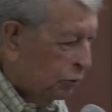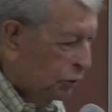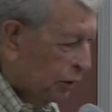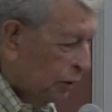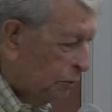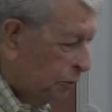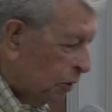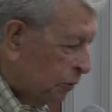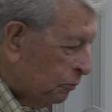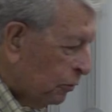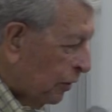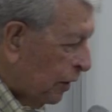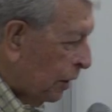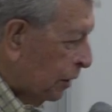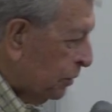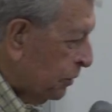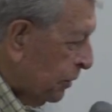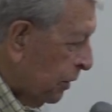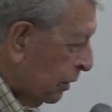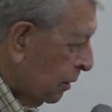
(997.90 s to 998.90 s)
Improvement
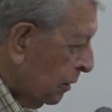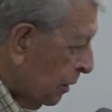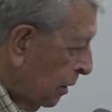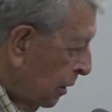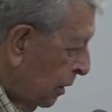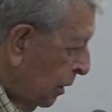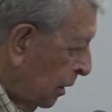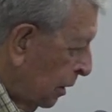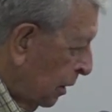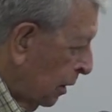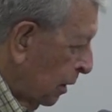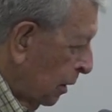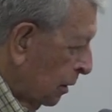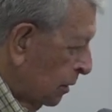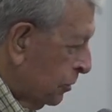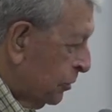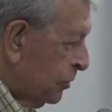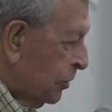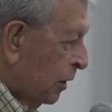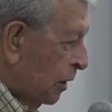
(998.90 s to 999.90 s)
Project
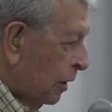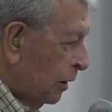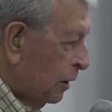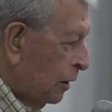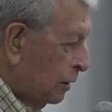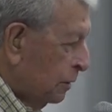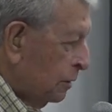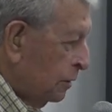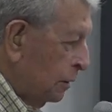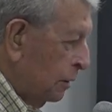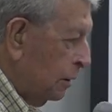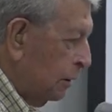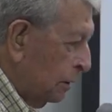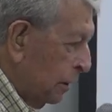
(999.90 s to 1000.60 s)
started,